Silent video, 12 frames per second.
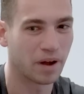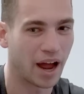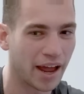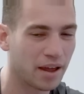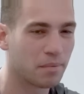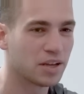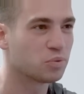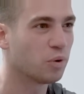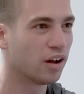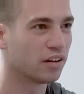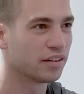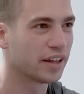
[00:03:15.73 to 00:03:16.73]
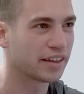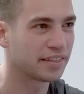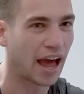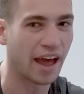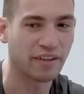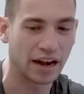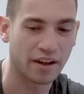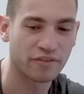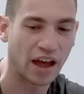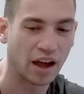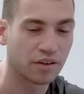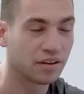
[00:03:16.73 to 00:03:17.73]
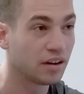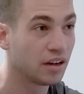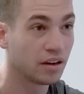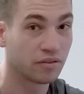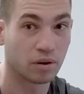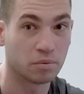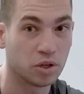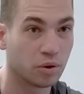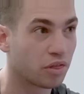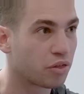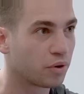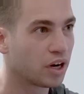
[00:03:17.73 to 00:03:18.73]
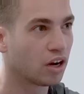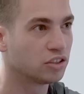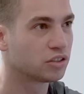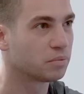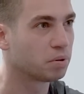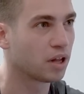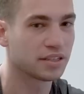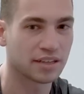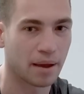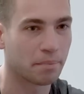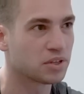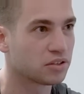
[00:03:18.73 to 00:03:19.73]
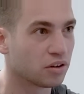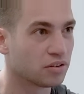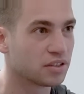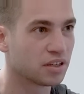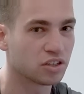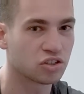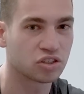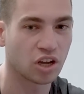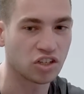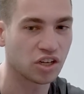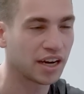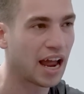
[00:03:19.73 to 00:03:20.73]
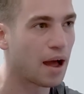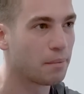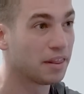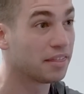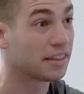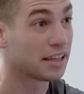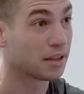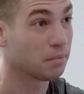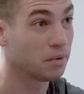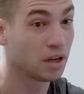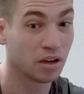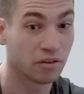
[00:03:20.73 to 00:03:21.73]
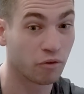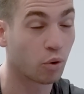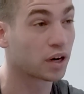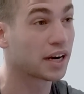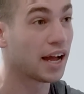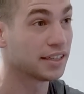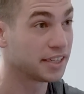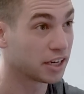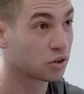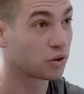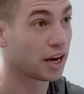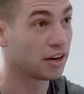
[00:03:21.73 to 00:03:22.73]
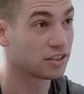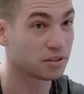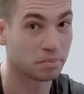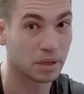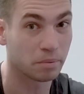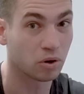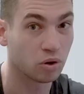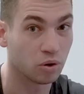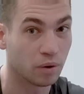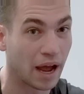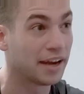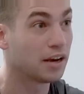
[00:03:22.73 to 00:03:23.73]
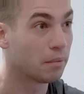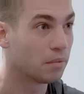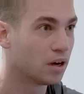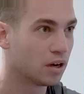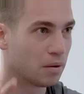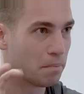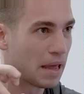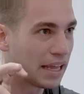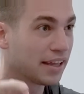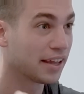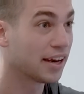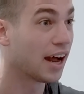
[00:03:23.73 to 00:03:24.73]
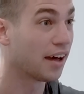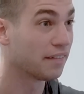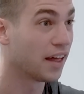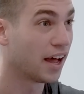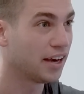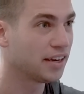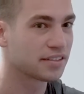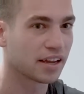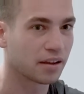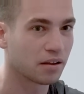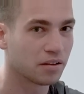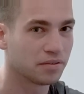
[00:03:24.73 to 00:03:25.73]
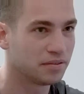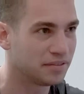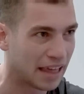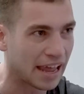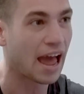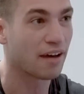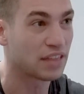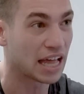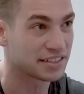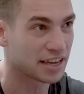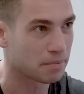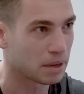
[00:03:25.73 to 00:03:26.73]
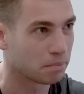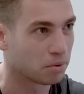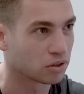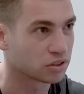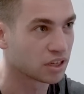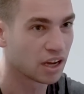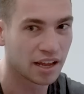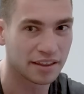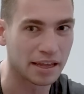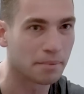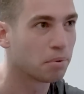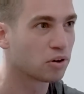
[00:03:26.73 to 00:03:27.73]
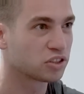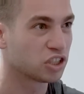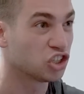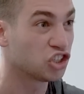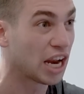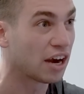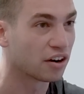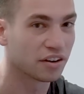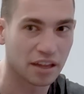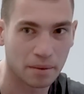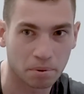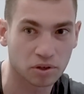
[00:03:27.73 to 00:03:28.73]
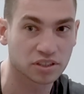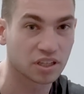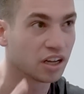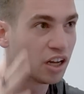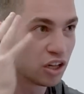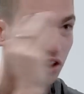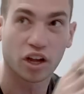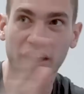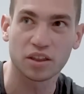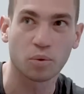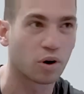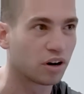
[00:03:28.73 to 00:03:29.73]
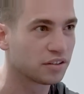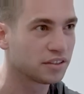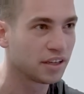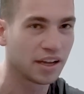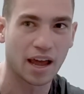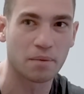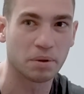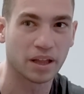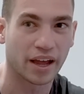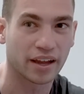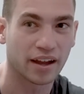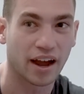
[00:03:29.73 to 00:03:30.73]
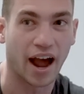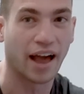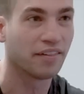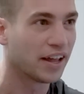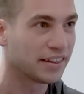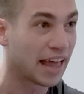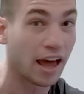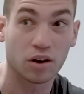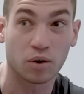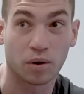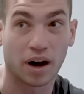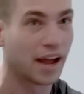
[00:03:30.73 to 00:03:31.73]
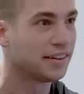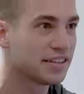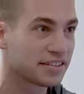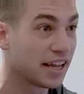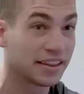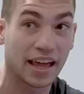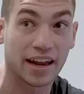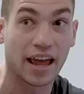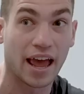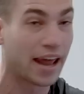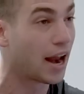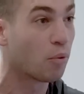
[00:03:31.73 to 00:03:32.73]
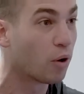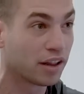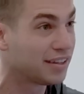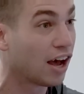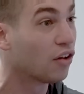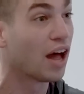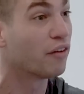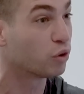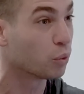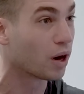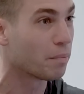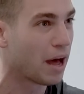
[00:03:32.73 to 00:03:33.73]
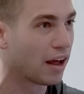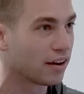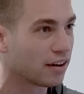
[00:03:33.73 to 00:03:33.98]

I am as well. Like I and I found from doing 300 plus episodes such a common theme for content creators and people who end up making it online is like they have that same impulse. The impulse to share, the impulse to look at the world and be like I like that or I dislike that and I want to tell everyone about